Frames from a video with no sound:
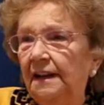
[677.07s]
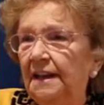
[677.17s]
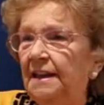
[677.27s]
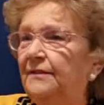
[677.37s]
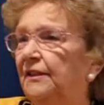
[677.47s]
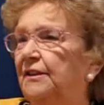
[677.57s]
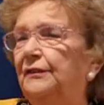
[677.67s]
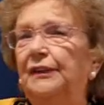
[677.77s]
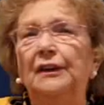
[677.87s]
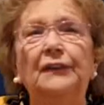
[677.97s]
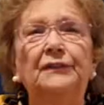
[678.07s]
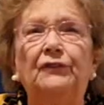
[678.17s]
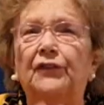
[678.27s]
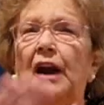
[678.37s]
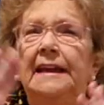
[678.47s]
even if you're
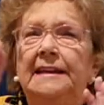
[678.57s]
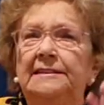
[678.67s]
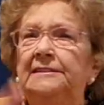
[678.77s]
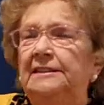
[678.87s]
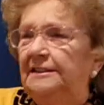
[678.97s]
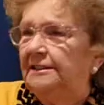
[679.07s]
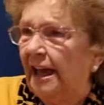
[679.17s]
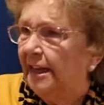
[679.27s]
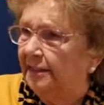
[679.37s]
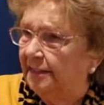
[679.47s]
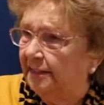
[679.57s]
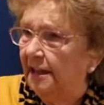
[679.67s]
frightened to death,